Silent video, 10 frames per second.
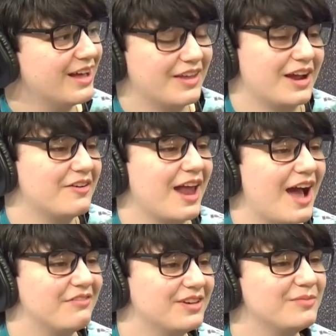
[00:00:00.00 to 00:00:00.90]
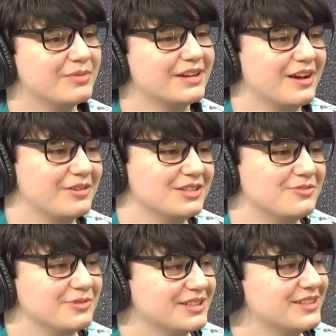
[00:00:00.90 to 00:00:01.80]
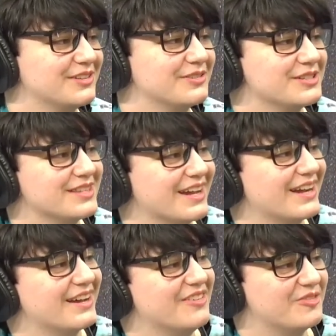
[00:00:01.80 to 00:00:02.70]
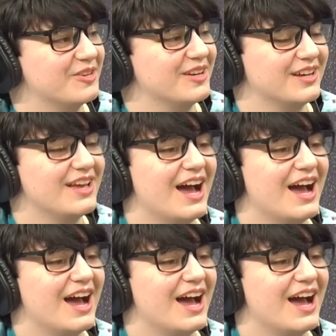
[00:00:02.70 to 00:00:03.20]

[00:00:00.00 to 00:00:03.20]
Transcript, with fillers: Like I don't have it, but I did wish there was that kind of warning.